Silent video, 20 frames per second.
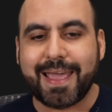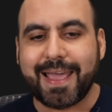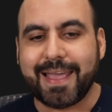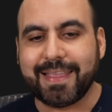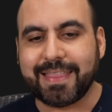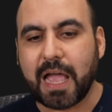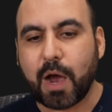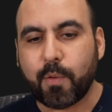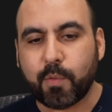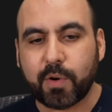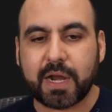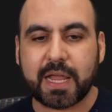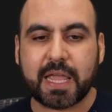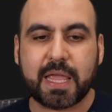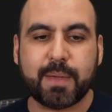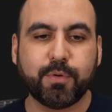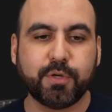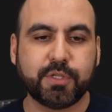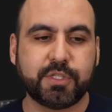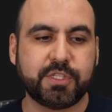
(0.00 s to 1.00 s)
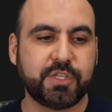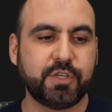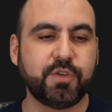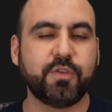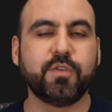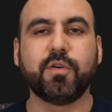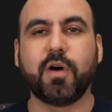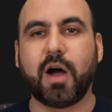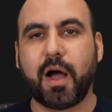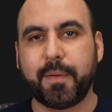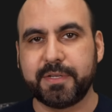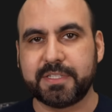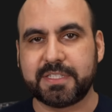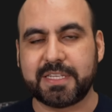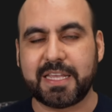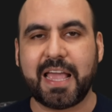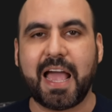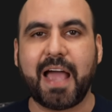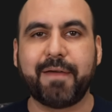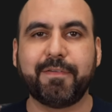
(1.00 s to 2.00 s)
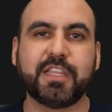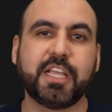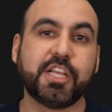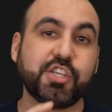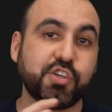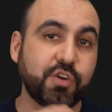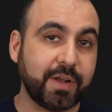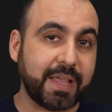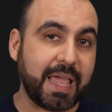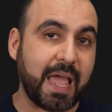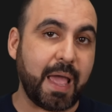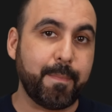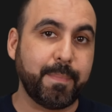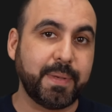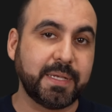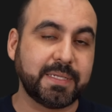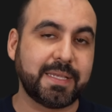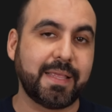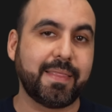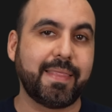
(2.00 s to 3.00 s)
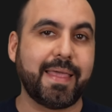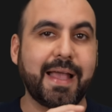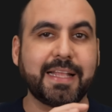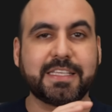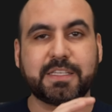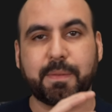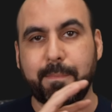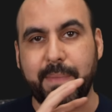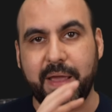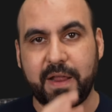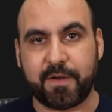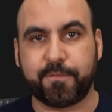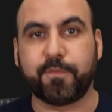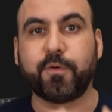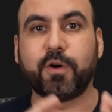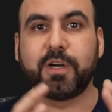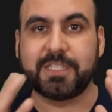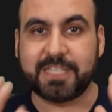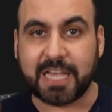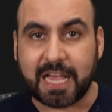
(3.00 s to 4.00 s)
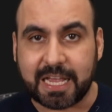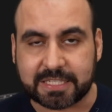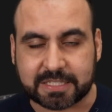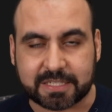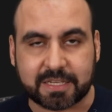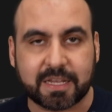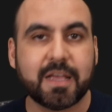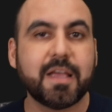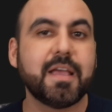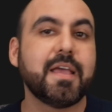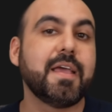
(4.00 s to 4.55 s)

And now we're able to obviously have a digital canvas that's meant for tasks.